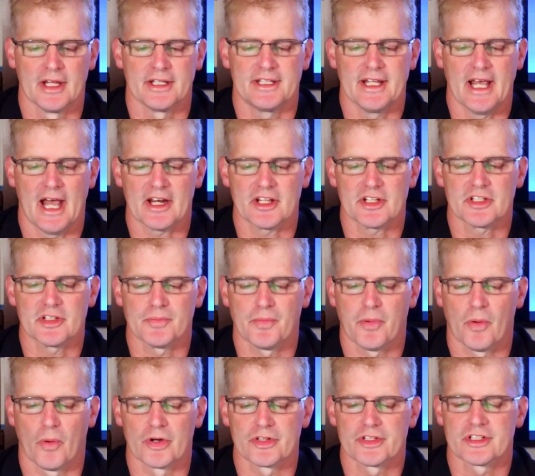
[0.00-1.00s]
Data
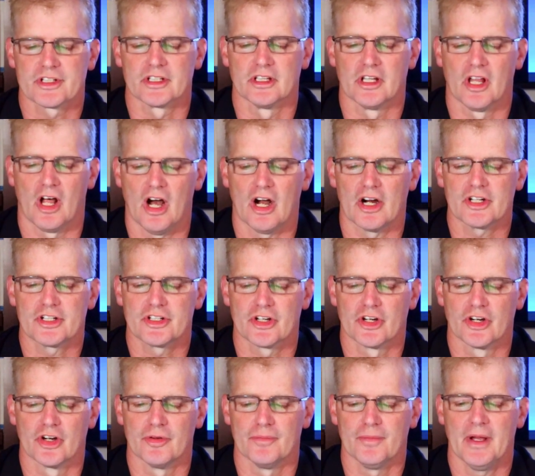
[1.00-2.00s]
supports the
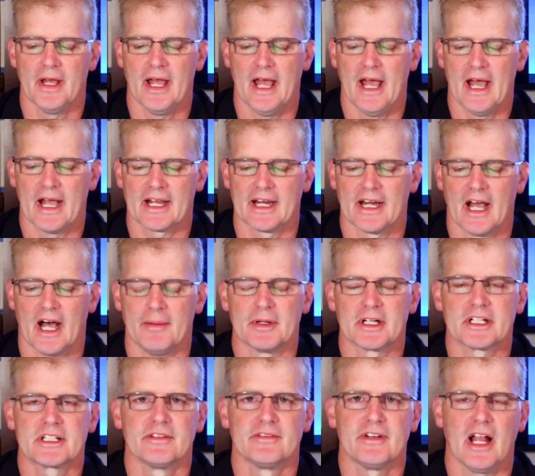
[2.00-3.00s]
long-term
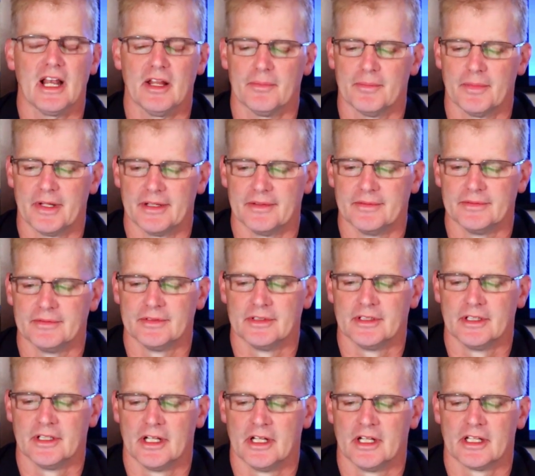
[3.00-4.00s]
economic development,
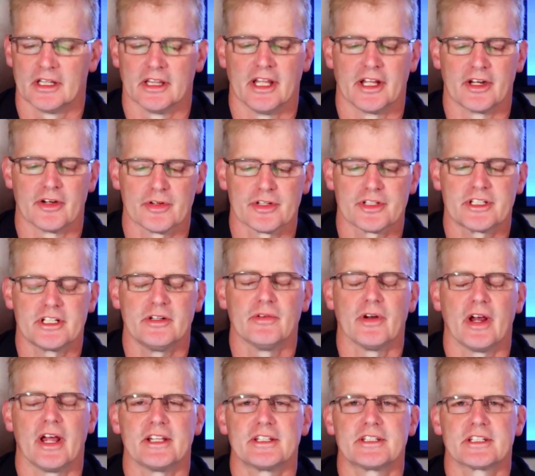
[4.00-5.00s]
literacy
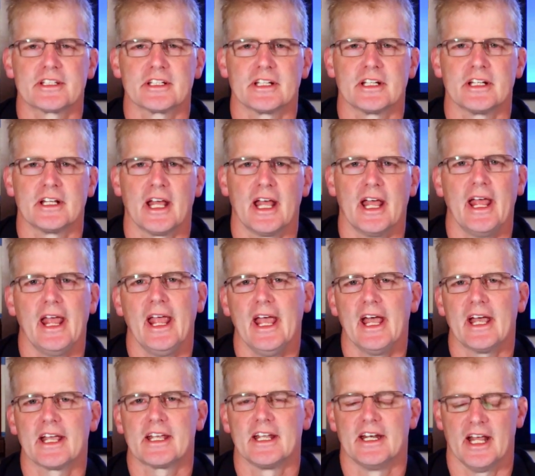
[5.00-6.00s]
rates,
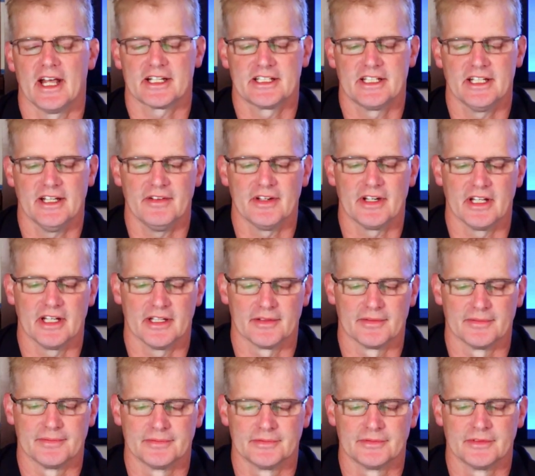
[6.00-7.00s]
and connectivity.
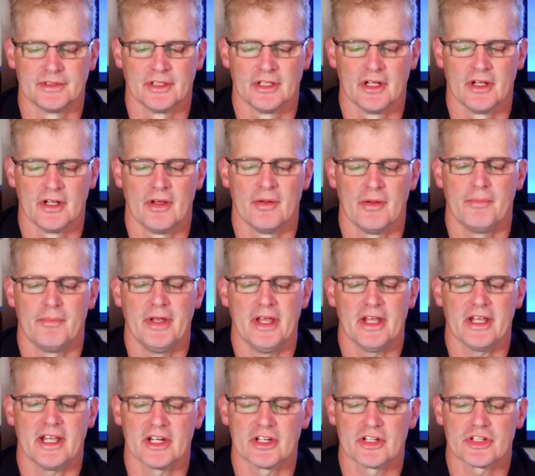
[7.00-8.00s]

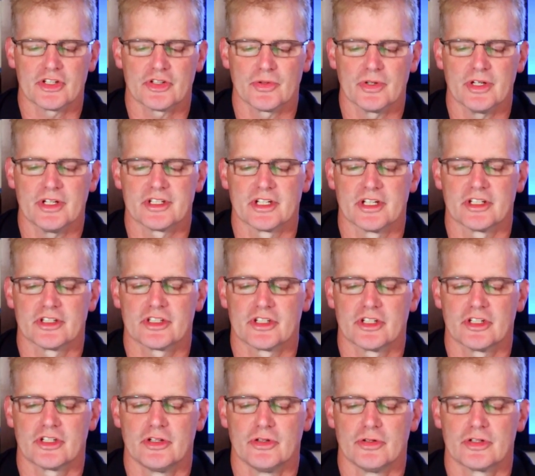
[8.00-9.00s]
Big industries and
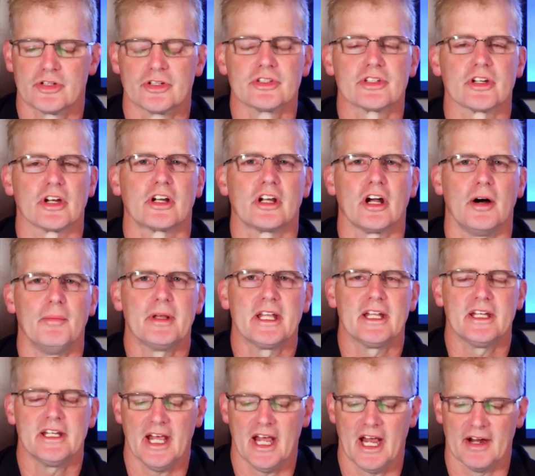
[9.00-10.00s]
institutions are coming
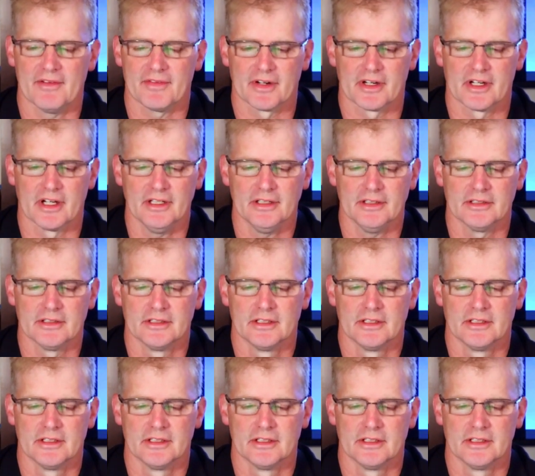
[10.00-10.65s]
into Africa.